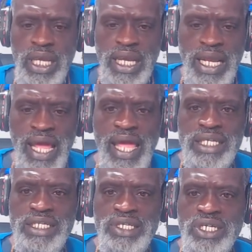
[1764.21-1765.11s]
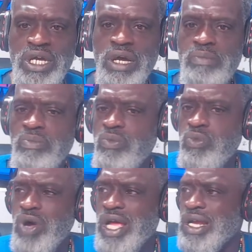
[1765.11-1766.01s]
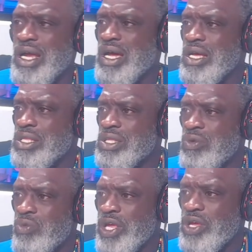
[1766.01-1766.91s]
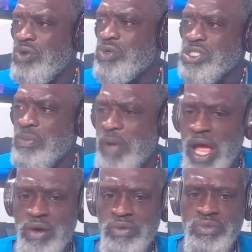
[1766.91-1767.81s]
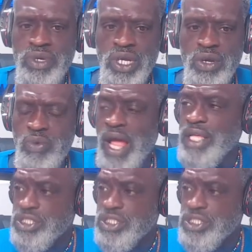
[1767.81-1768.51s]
And I had to look up what the will was about right?